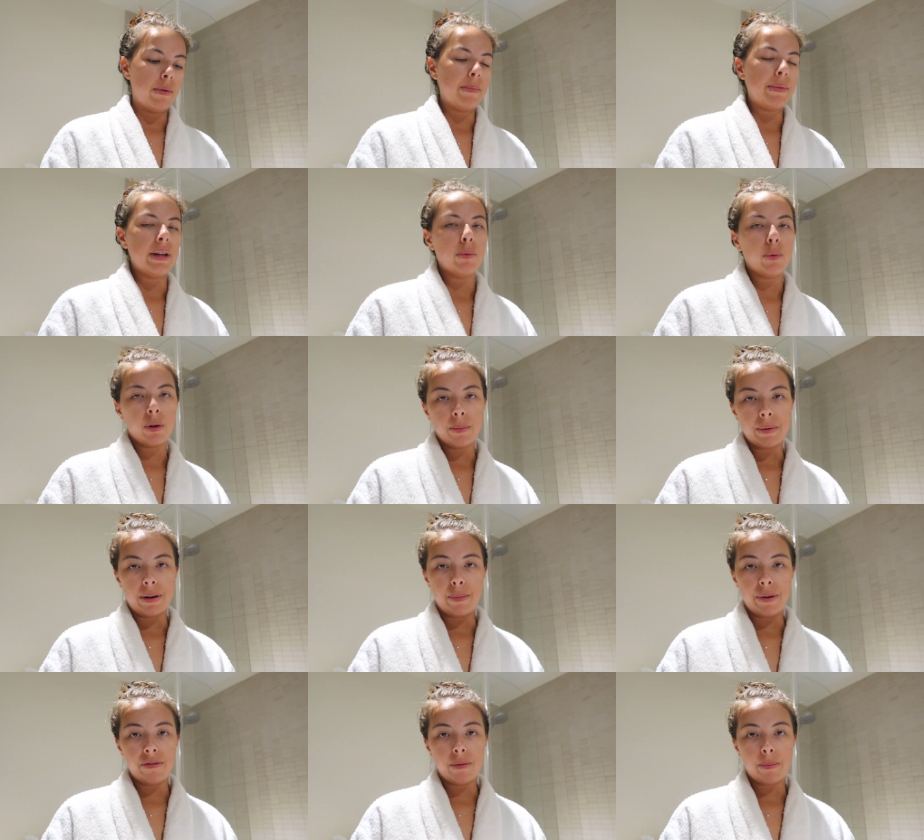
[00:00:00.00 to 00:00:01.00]
I mean, it would have been
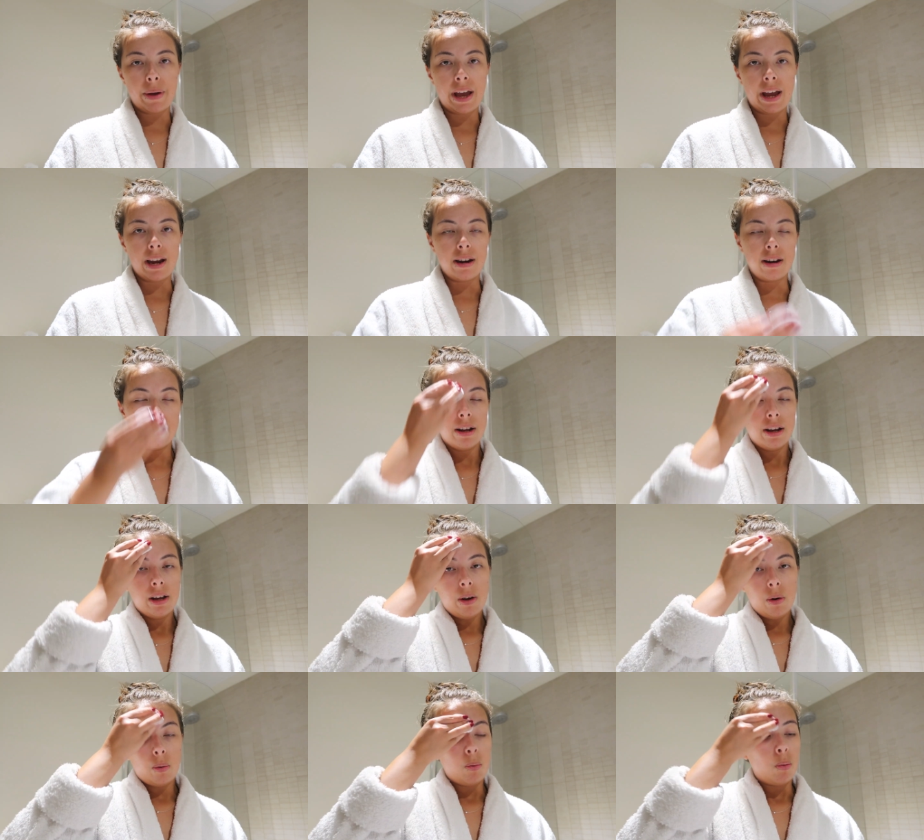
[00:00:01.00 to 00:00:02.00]
a bit of a pain
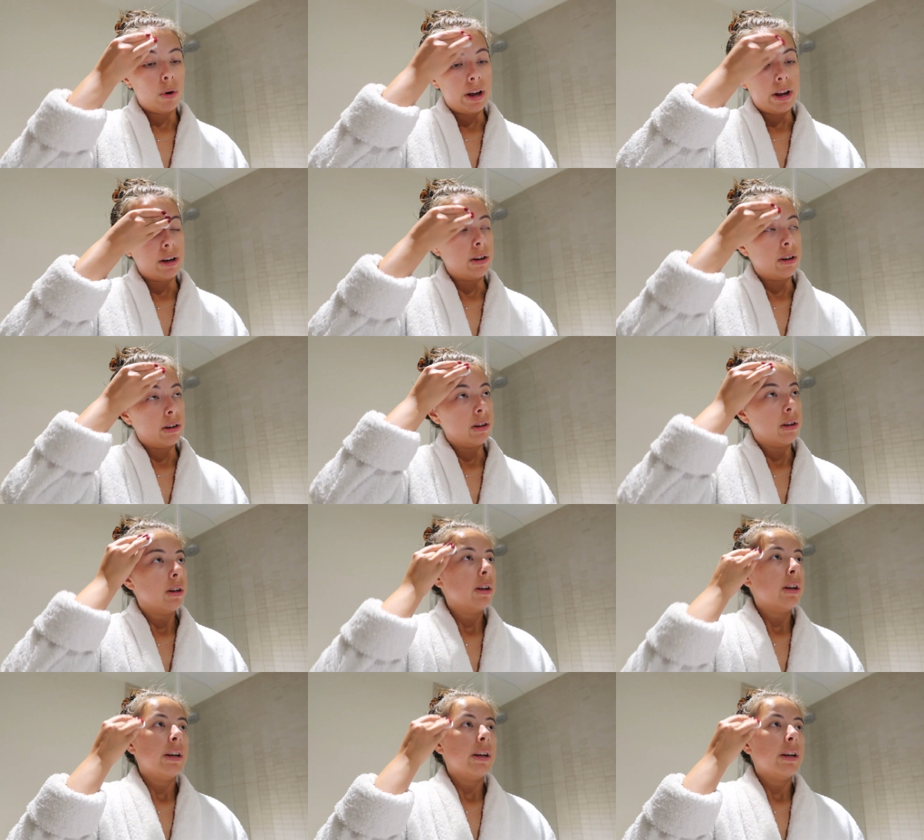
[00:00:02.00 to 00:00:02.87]
when